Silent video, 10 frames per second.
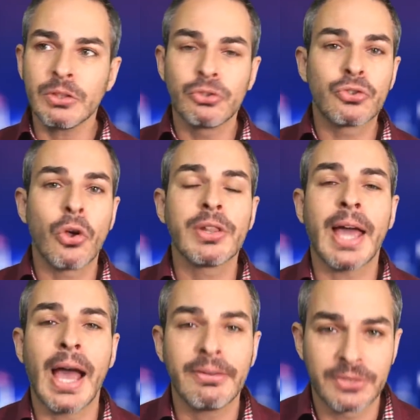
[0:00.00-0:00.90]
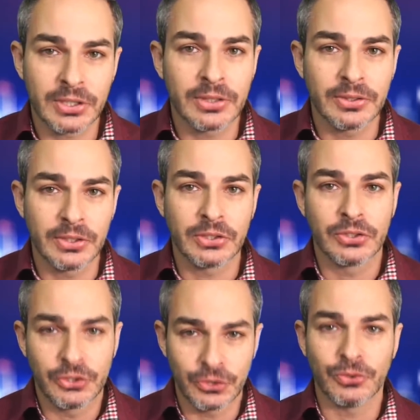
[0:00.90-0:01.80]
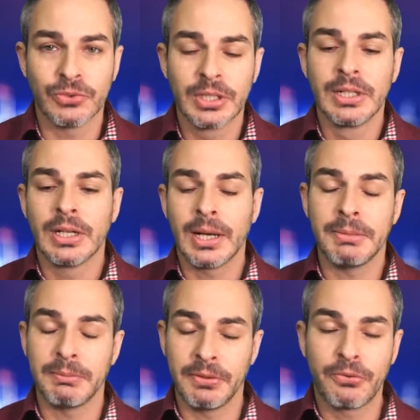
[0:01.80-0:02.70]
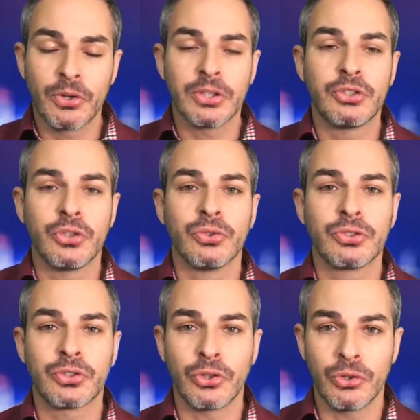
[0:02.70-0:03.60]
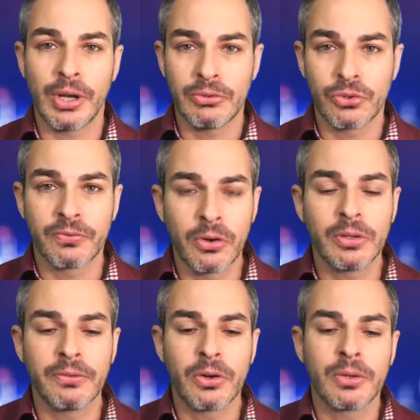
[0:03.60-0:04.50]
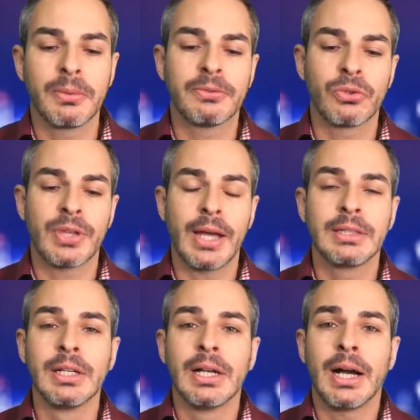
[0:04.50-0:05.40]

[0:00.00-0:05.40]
sold after this June, I mean before this June, so you're vulnerable to that.